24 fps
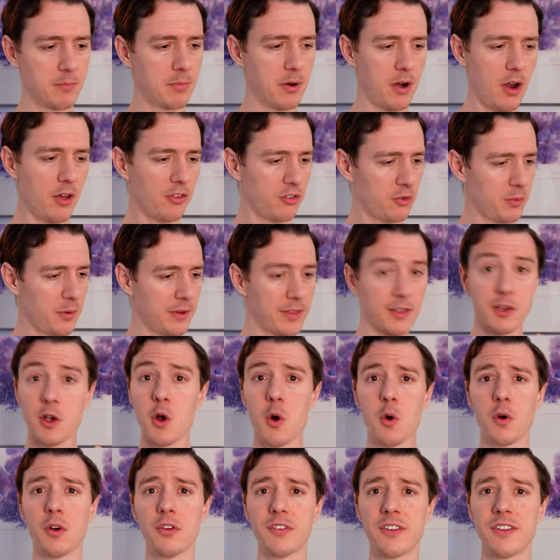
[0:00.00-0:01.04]
but also where the
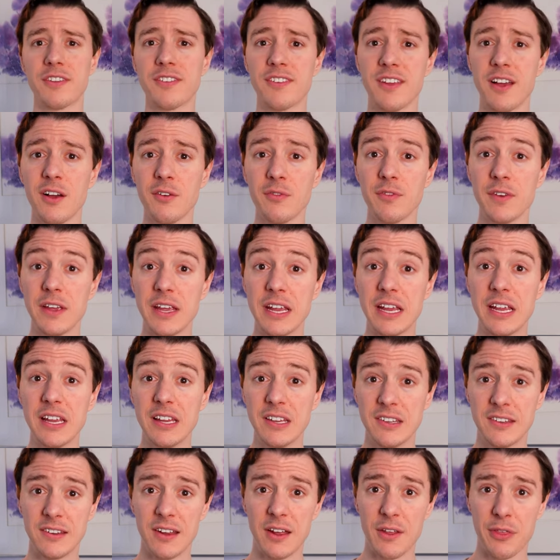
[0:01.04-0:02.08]
chorus itself
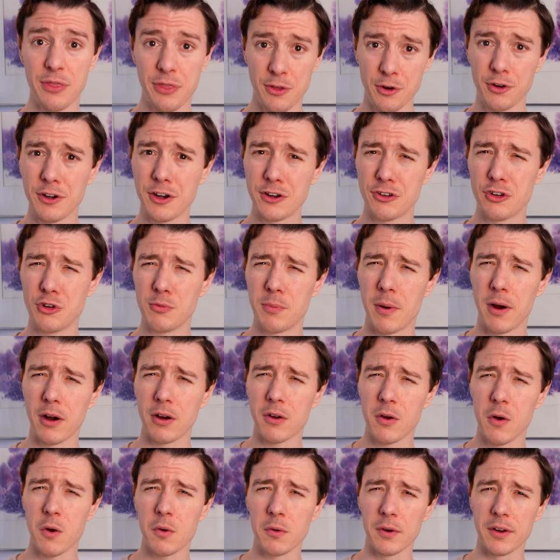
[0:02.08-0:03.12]
is a 32
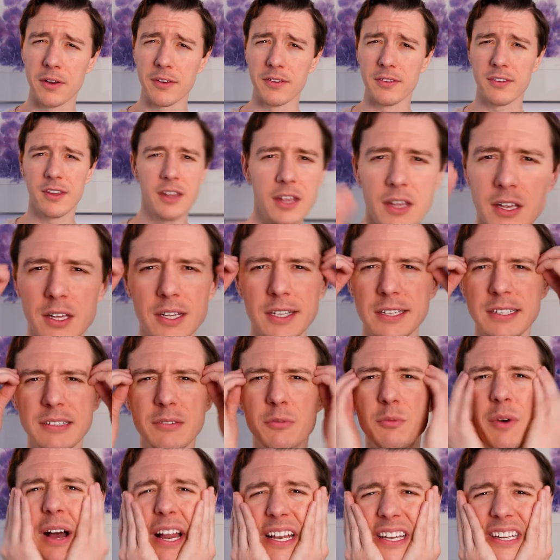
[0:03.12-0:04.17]
bar chorus.
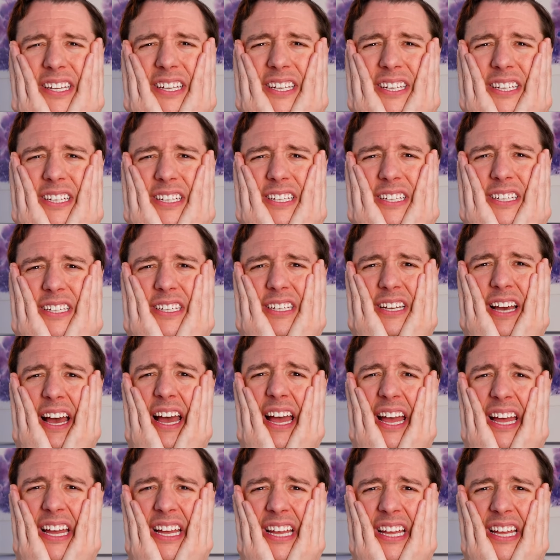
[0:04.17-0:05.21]
What?
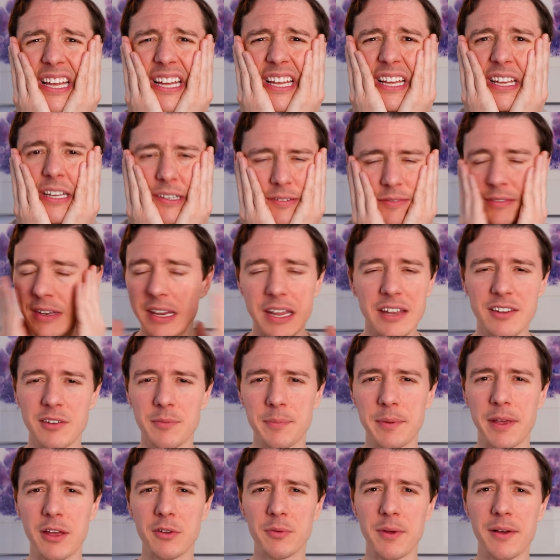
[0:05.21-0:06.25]
Huh? Is
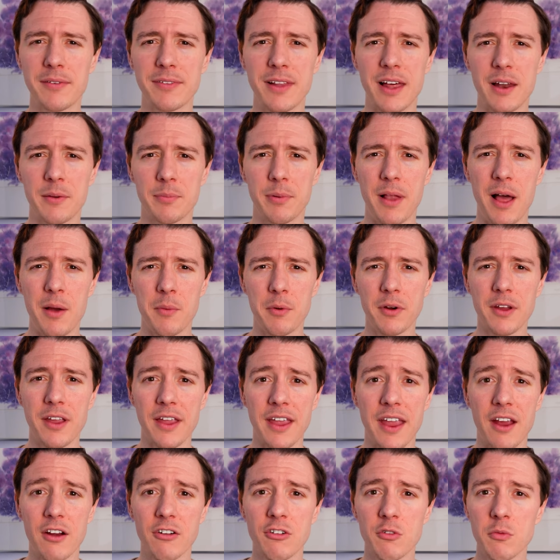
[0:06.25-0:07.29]
it because we have a lot of plot work
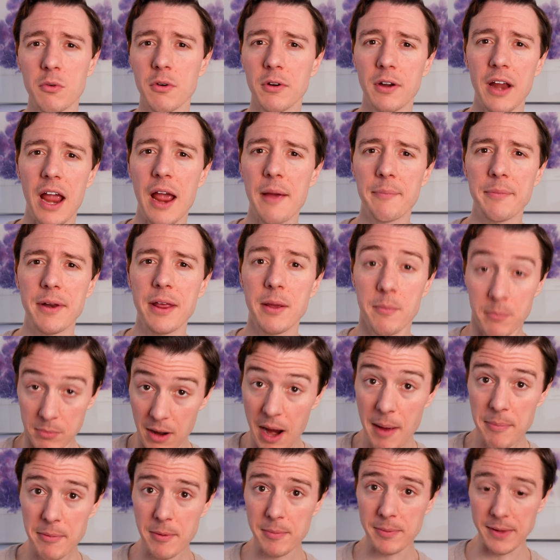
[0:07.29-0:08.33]
and character work happening?
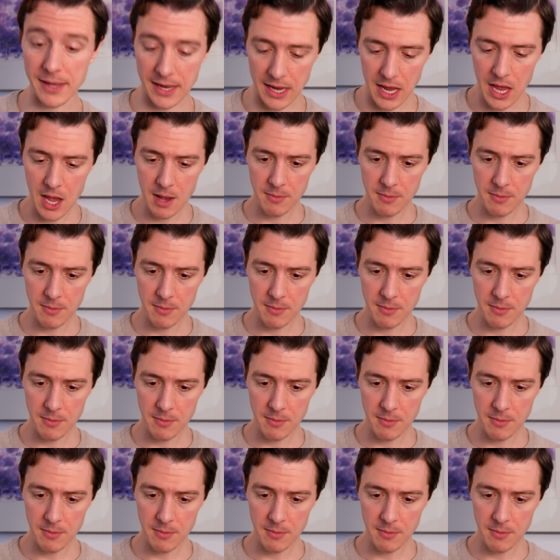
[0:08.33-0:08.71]
Probably.